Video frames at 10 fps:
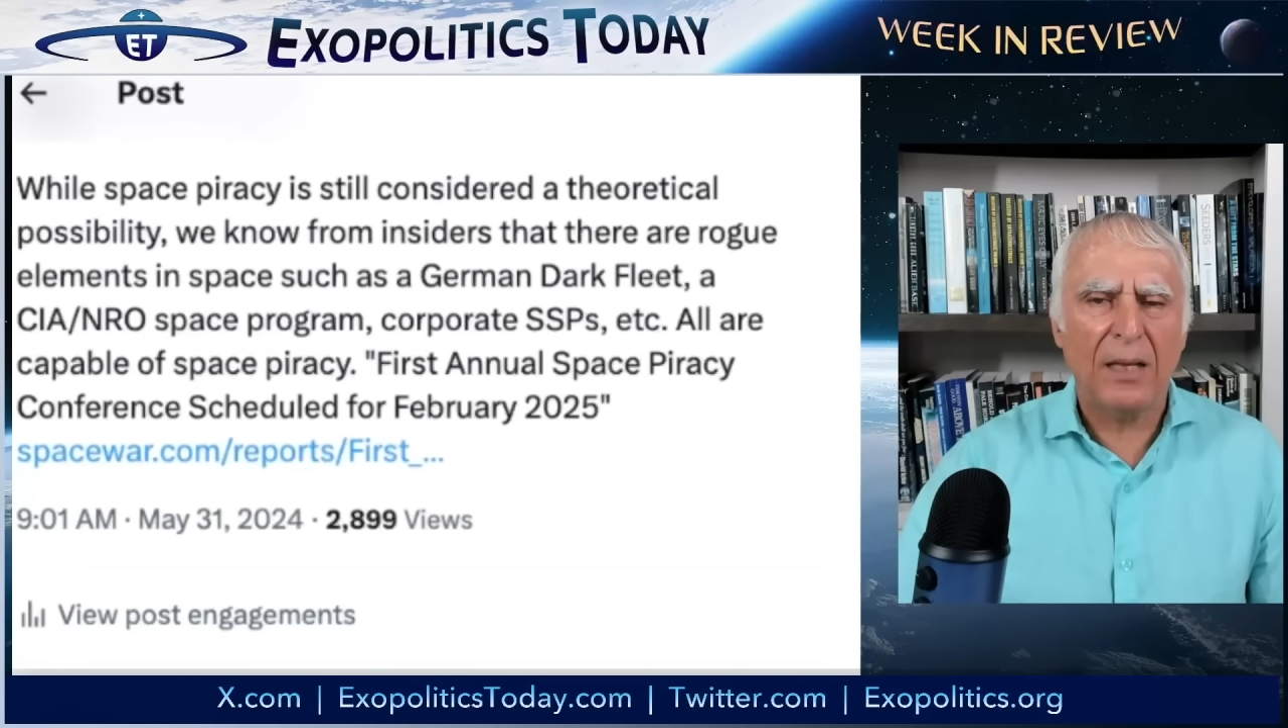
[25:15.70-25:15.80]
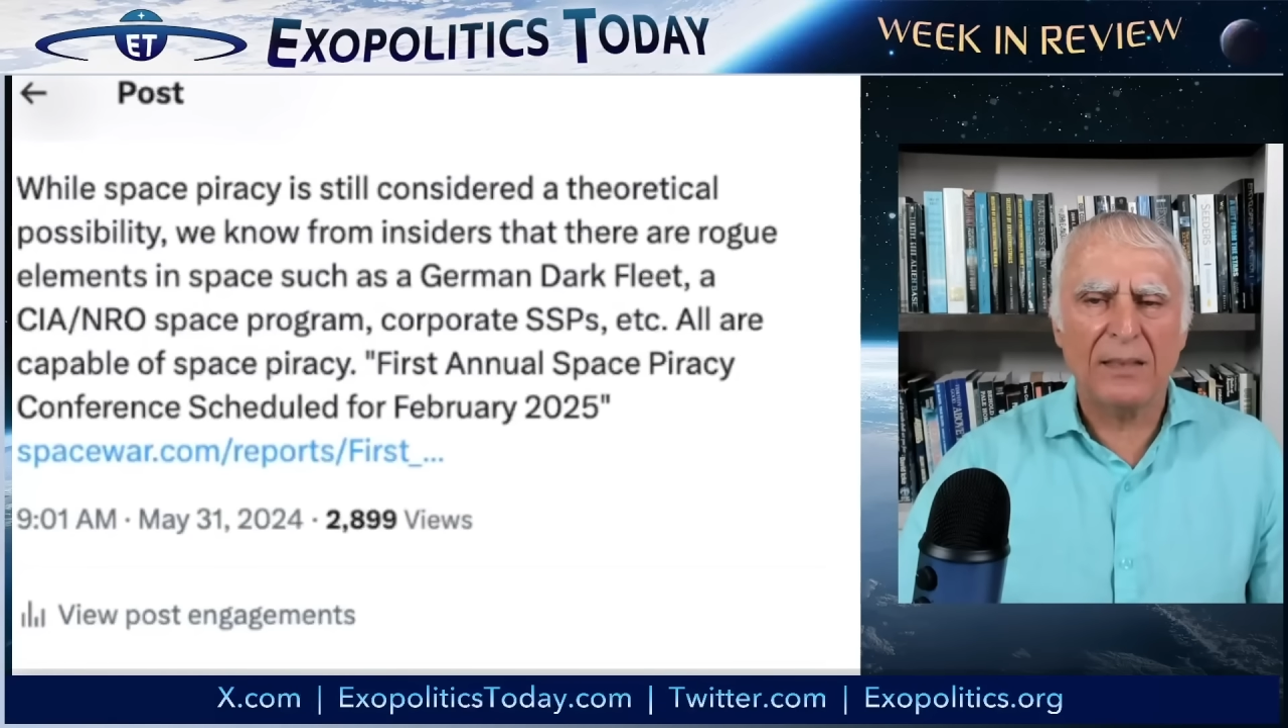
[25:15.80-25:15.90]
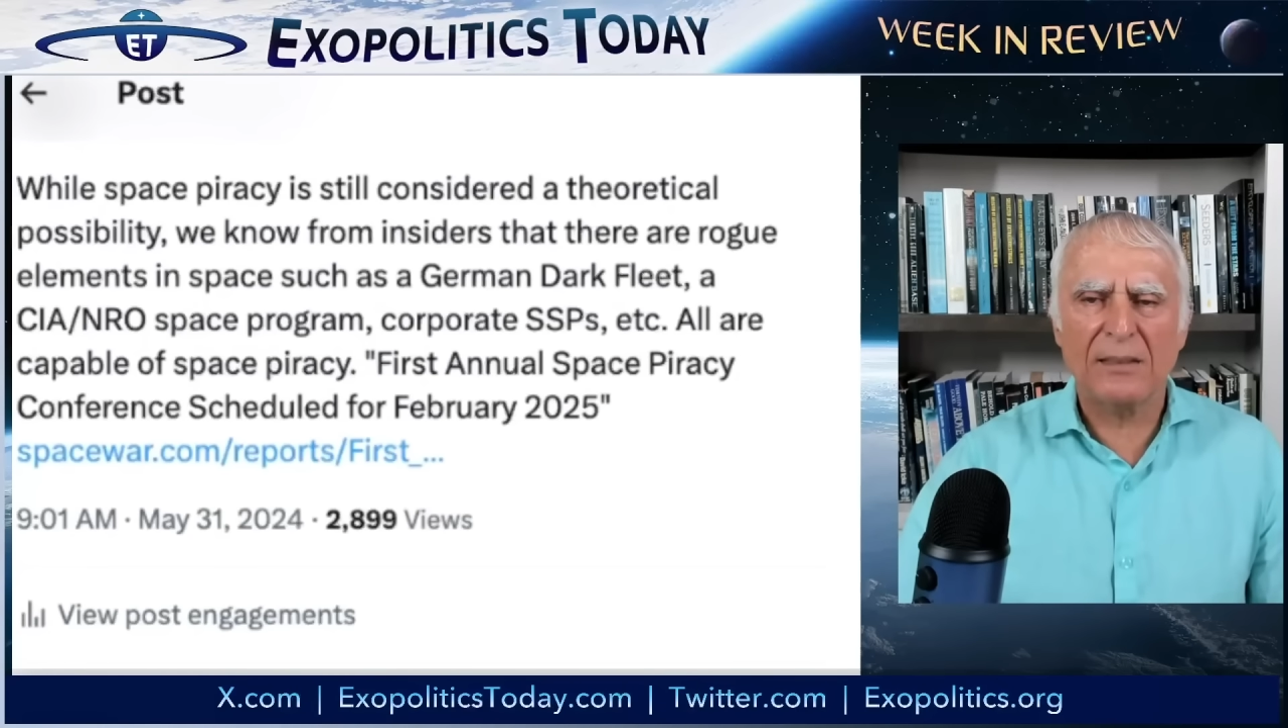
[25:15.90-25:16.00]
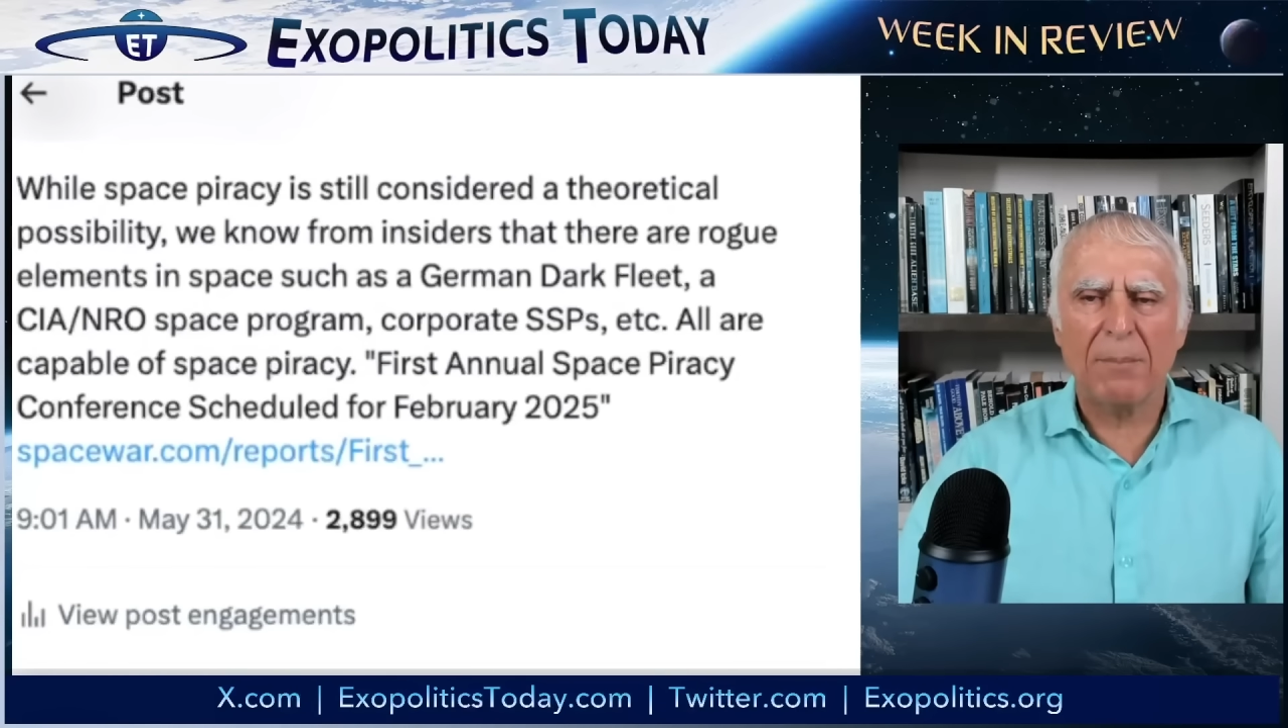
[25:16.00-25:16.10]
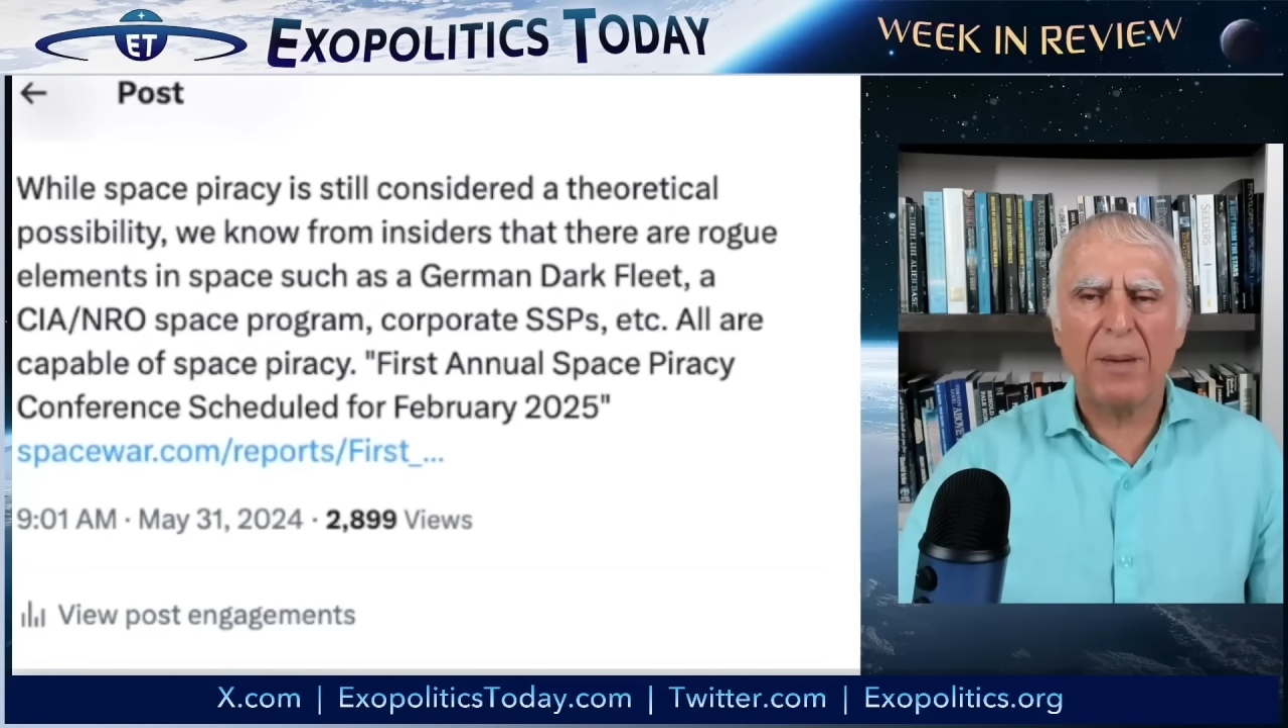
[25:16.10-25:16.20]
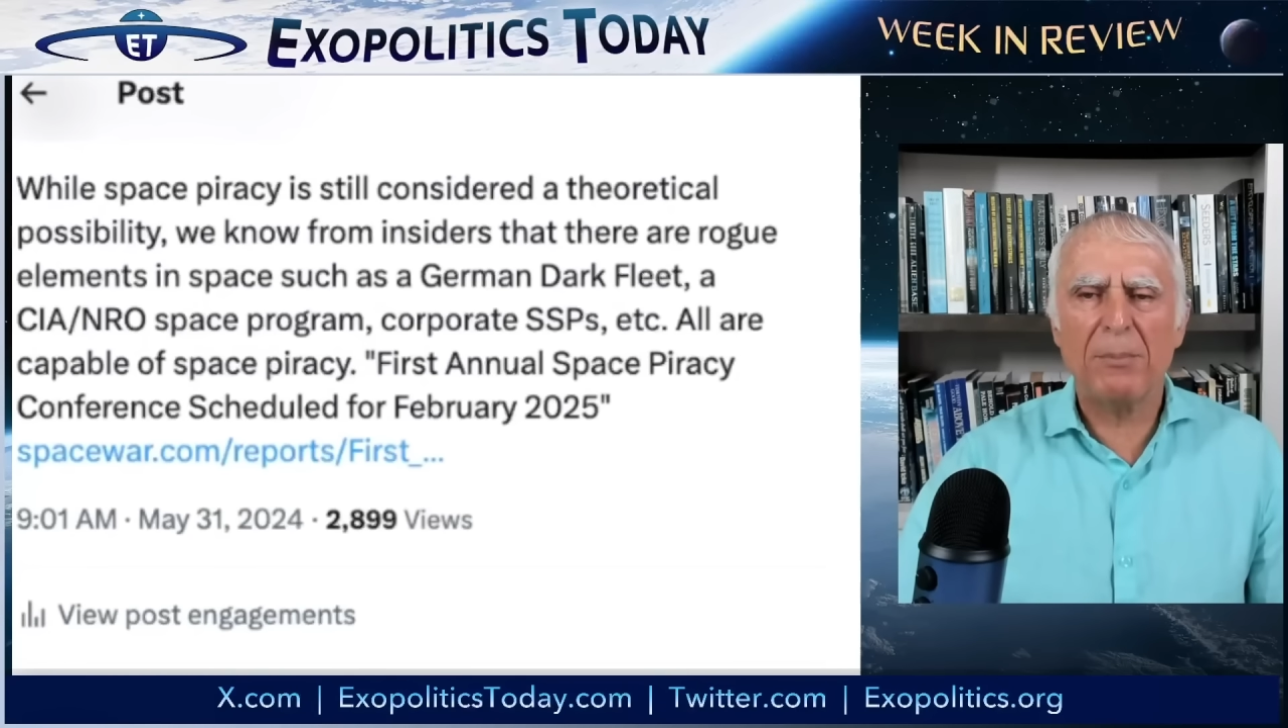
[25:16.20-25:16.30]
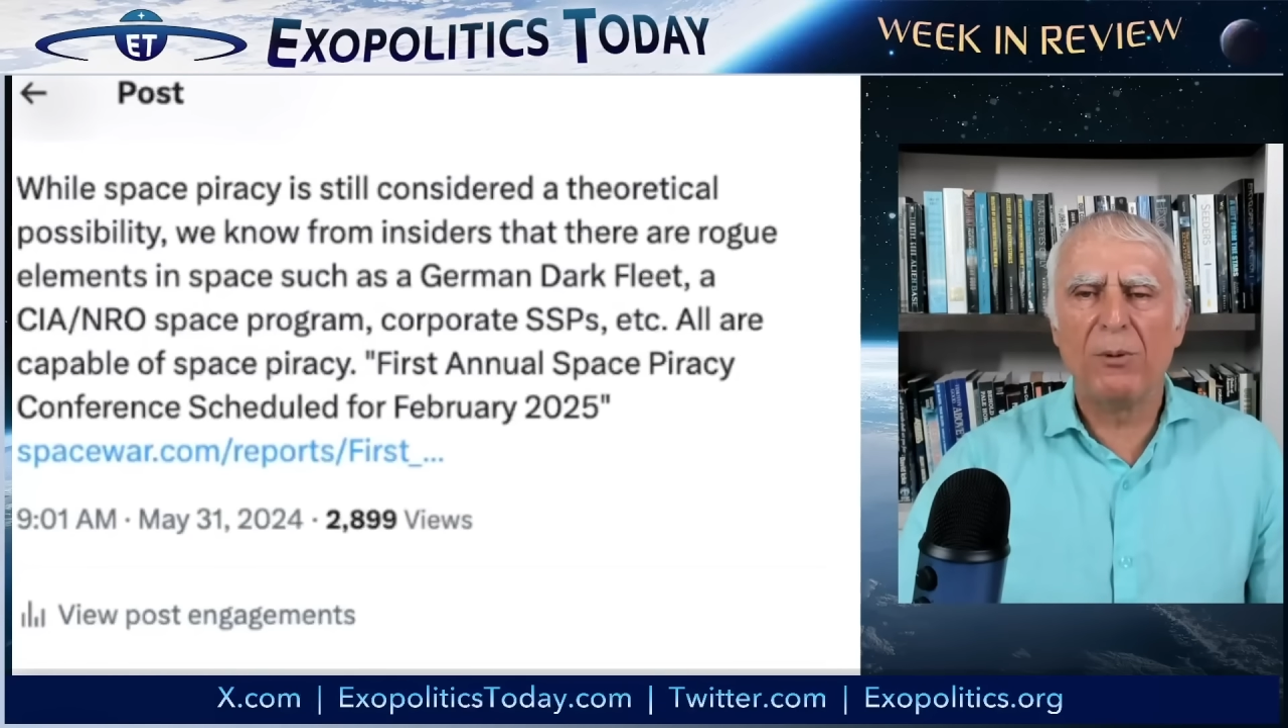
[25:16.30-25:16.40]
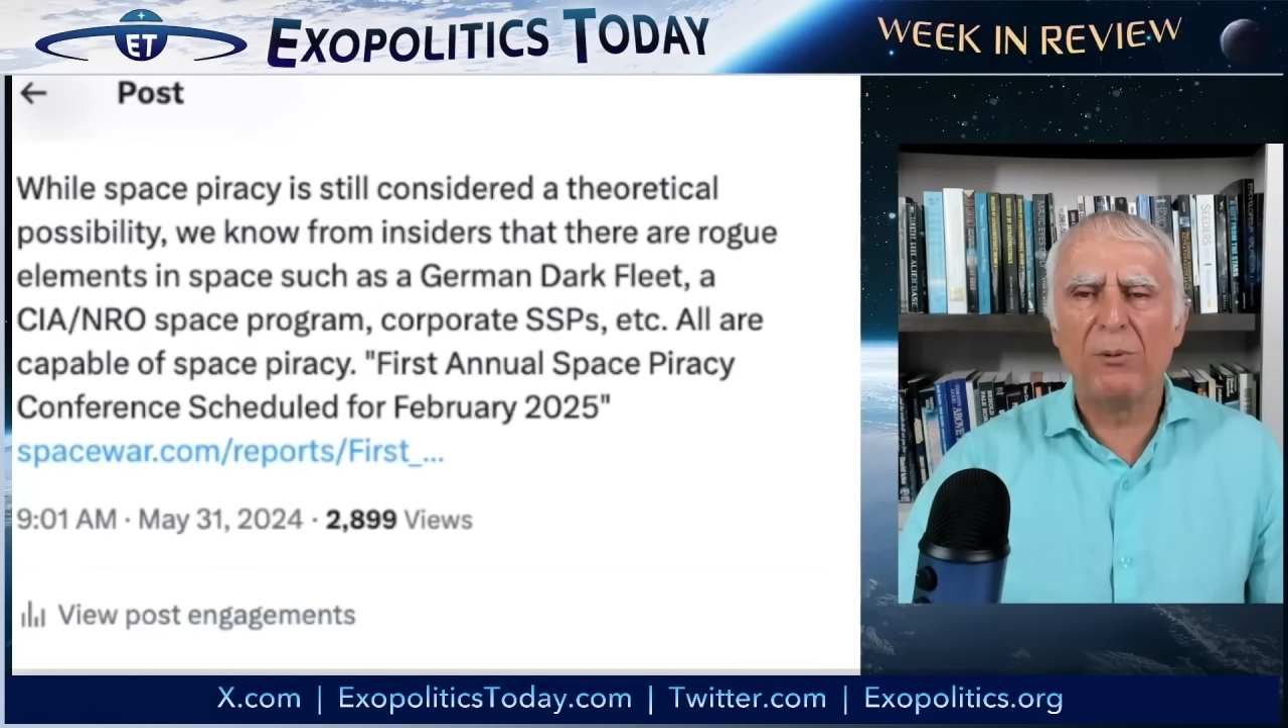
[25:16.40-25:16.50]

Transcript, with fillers: as some people